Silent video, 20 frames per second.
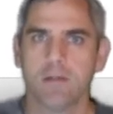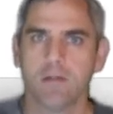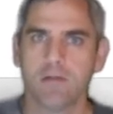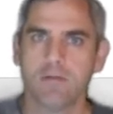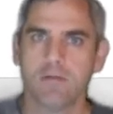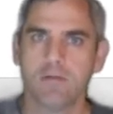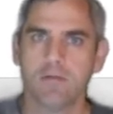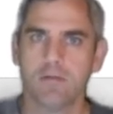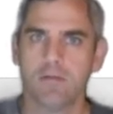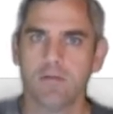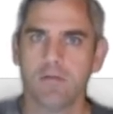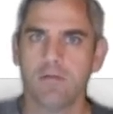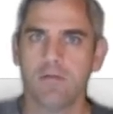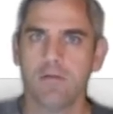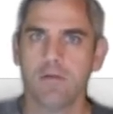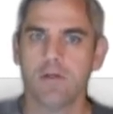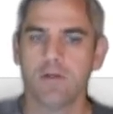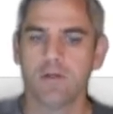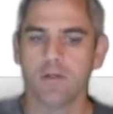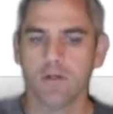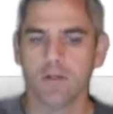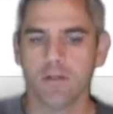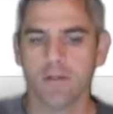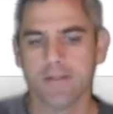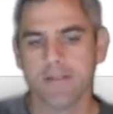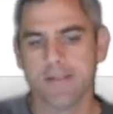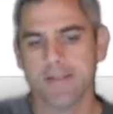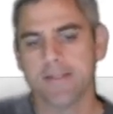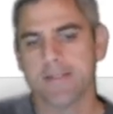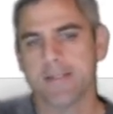to your
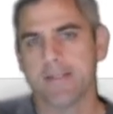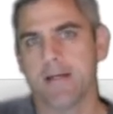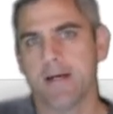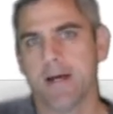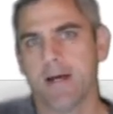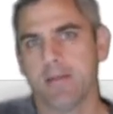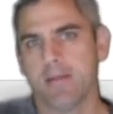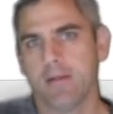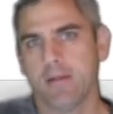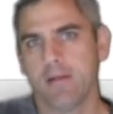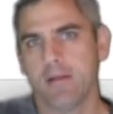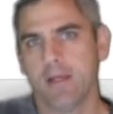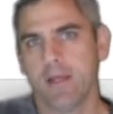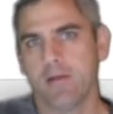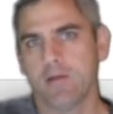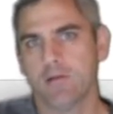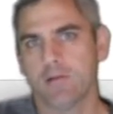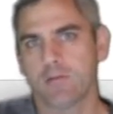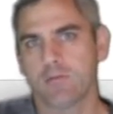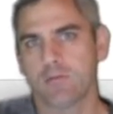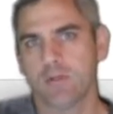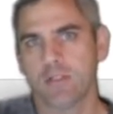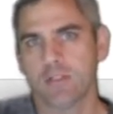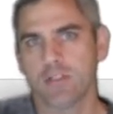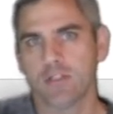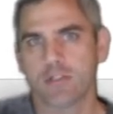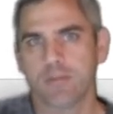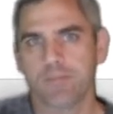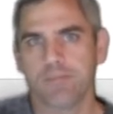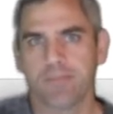authenticator
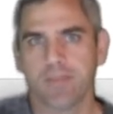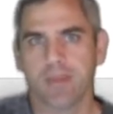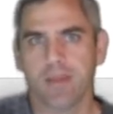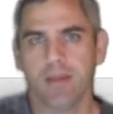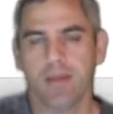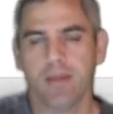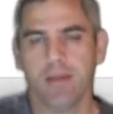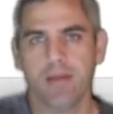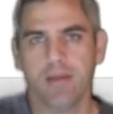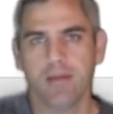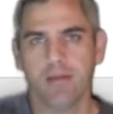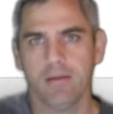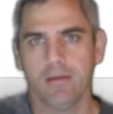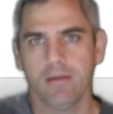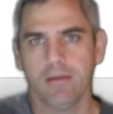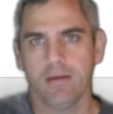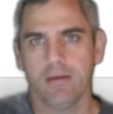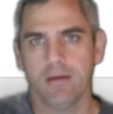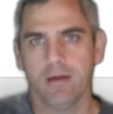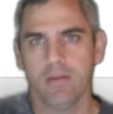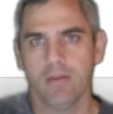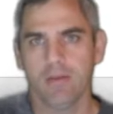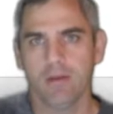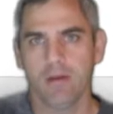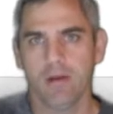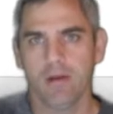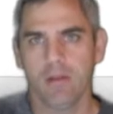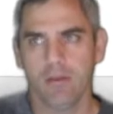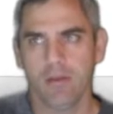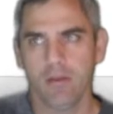switch, and the
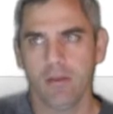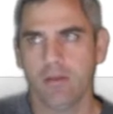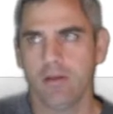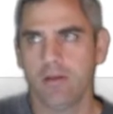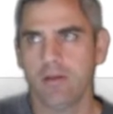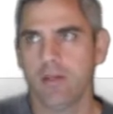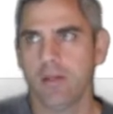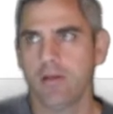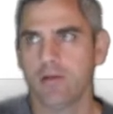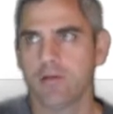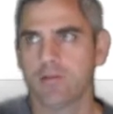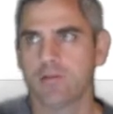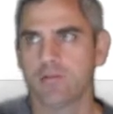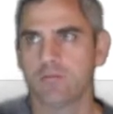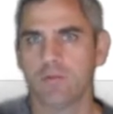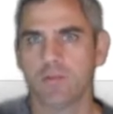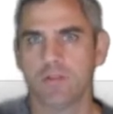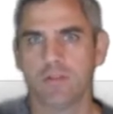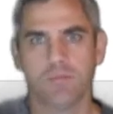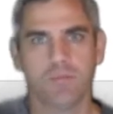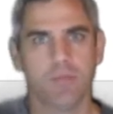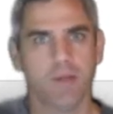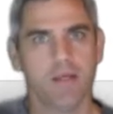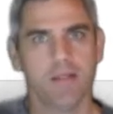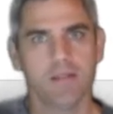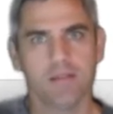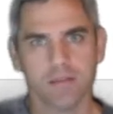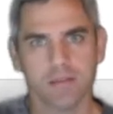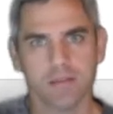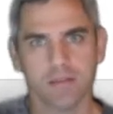authenticator switch
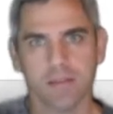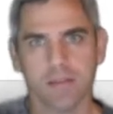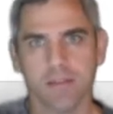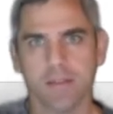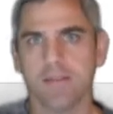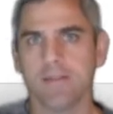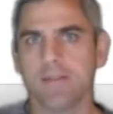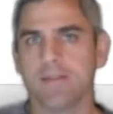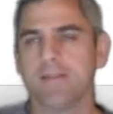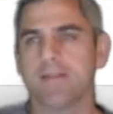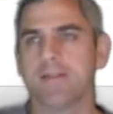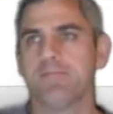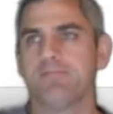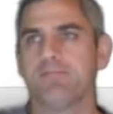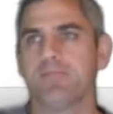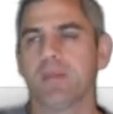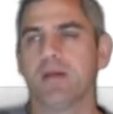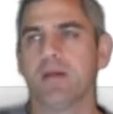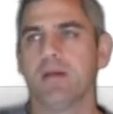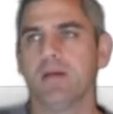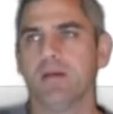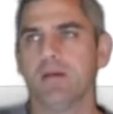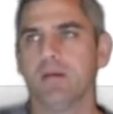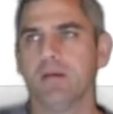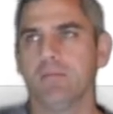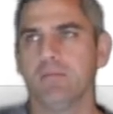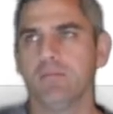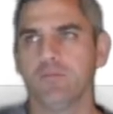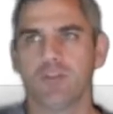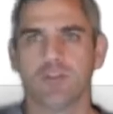basically
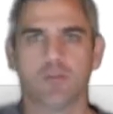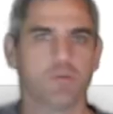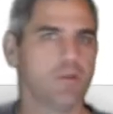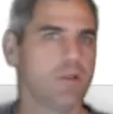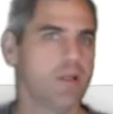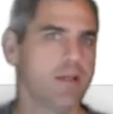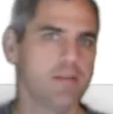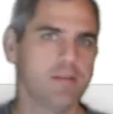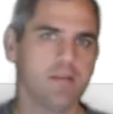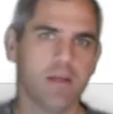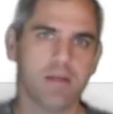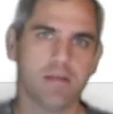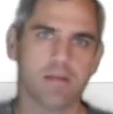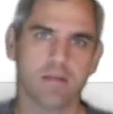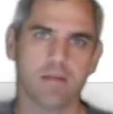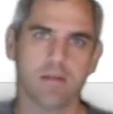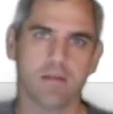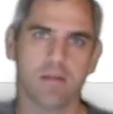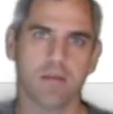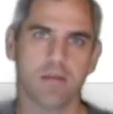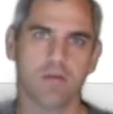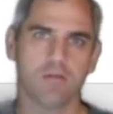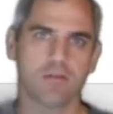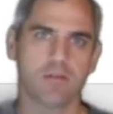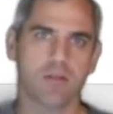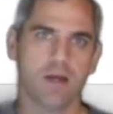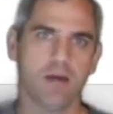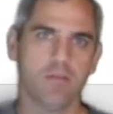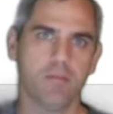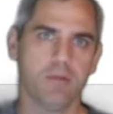just relays as those
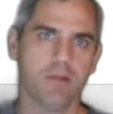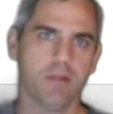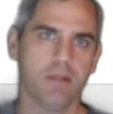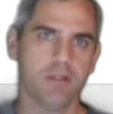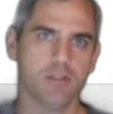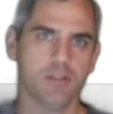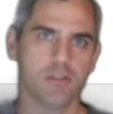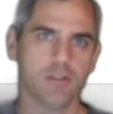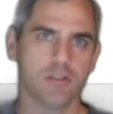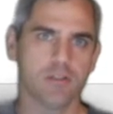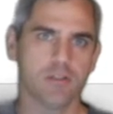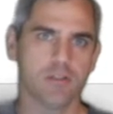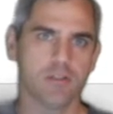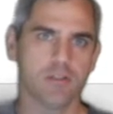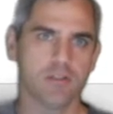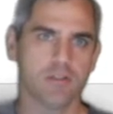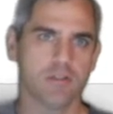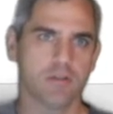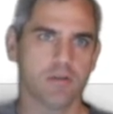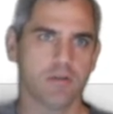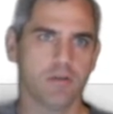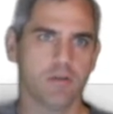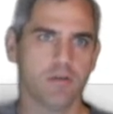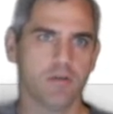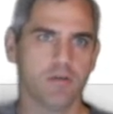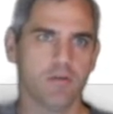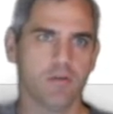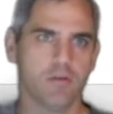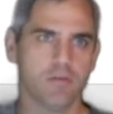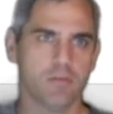combinations,
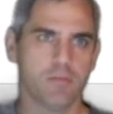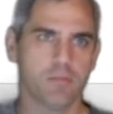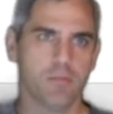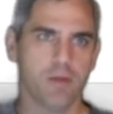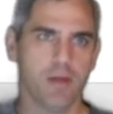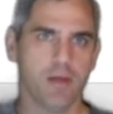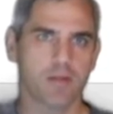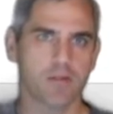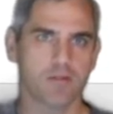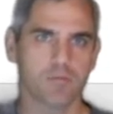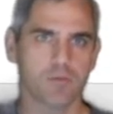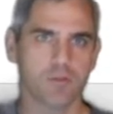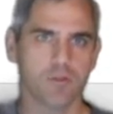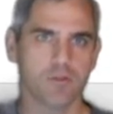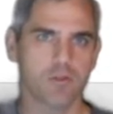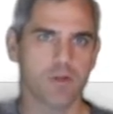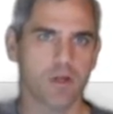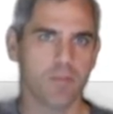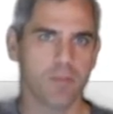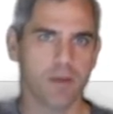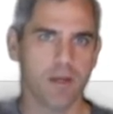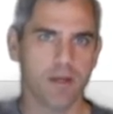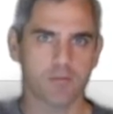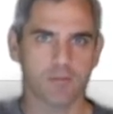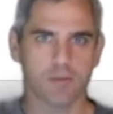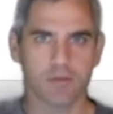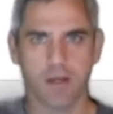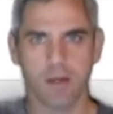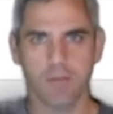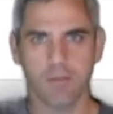those username
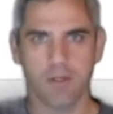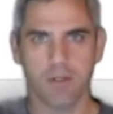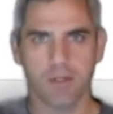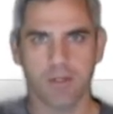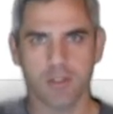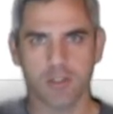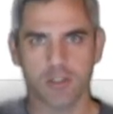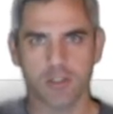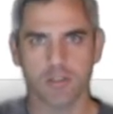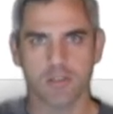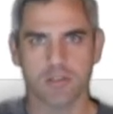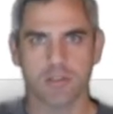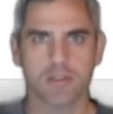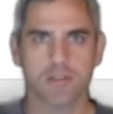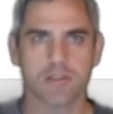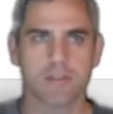password combinations,